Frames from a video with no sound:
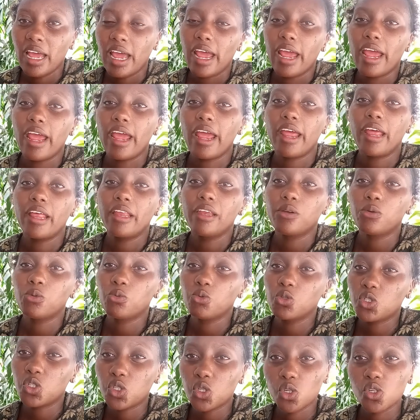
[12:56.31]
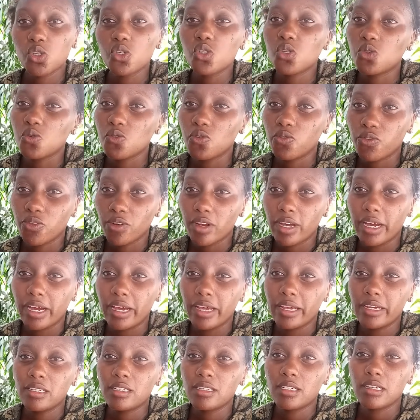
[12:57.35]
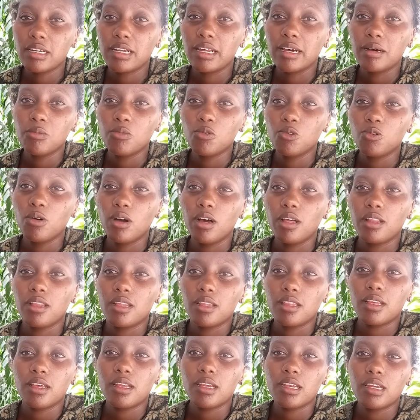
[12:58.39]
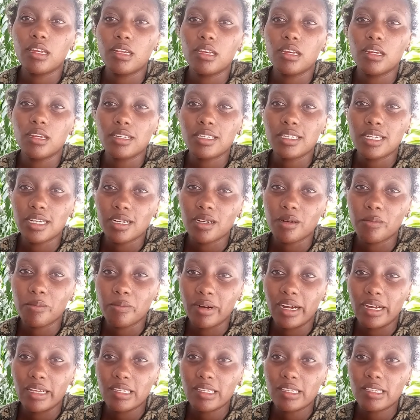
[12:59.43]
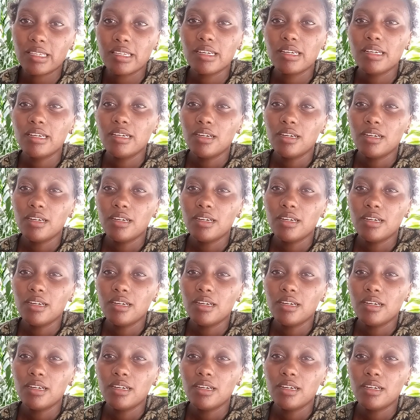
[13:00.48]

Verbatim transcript: and we chose to fly to lamu other than take a bus